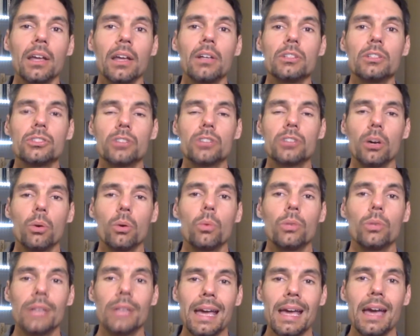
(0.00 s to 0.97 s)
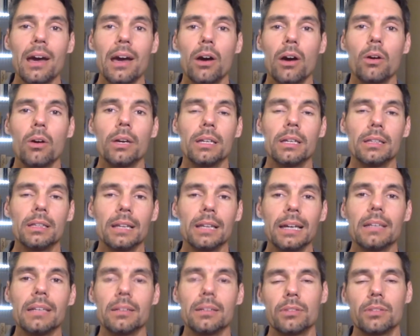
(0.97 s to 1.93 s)
So now, in
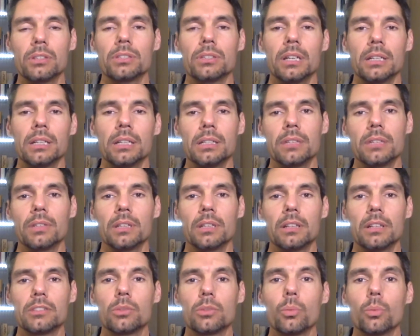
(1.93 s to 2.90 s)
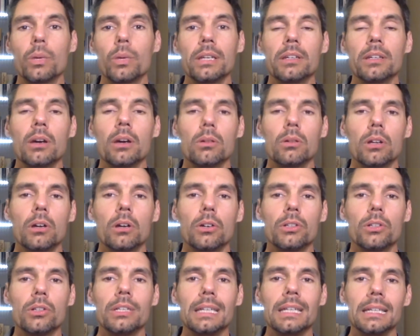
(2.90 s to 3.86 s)
light of our scientific knowledge, we no longer
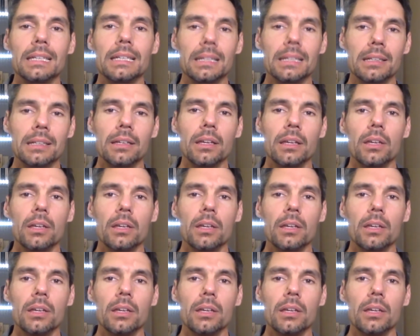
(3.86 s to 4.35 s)
need